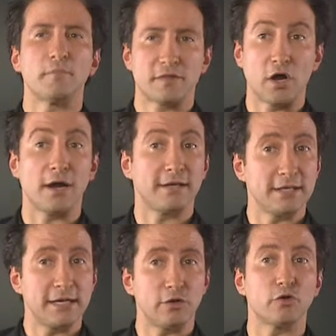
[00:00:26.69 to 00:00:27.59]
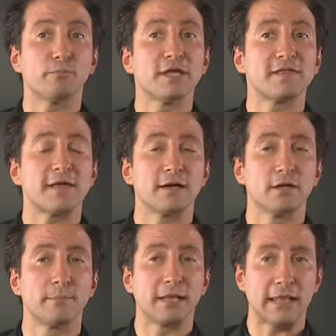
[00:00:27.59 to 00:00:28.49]
I'm sorry, I didn't hear you. Please say that
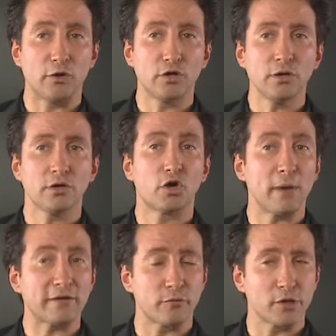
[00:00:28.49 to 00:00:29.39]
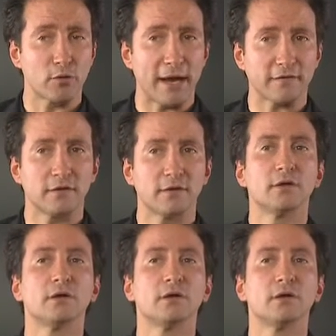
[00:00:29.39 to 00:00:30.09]
a little bit louder. Correct or incorrect?